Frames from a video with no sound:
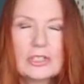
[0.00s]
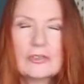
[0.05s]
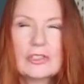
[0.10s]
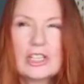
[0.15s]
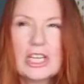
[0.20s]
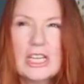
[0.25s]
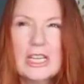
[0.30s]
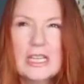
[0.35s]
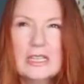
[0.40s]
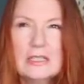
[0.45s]

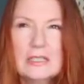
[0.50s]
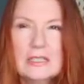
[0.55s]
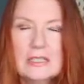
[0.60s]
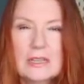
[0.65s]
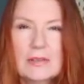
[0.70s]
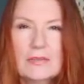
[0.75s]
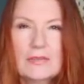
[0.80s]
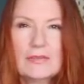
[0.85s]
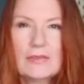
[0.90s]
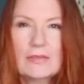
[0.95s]
jeans
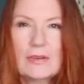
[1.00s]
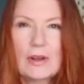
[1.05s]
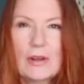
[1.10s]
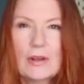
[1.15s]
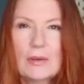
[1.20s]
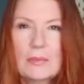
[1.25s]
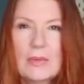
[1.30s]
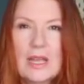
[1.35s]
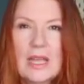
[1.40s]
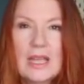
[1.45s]

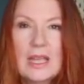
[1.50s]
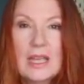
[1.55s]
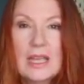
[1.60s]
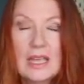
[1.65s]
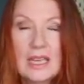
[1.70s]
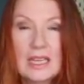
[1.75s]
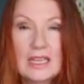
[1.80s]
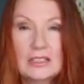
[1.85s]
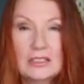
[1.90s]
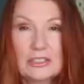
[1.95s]
from
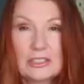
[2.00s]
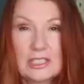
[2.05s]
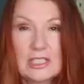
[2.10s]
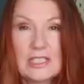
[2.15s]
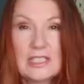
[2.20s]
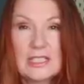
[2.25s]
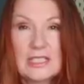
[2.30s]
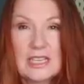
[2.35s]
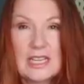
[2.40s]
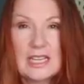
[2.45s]
Itch to
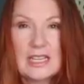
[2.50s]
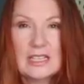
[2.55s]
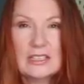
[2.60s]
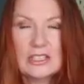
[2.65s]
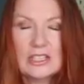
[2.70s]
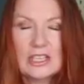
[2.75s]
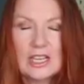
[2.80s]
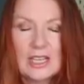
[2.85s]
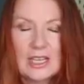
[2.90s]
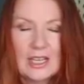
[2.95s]

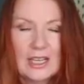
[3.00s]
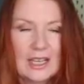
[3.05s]
Stitch.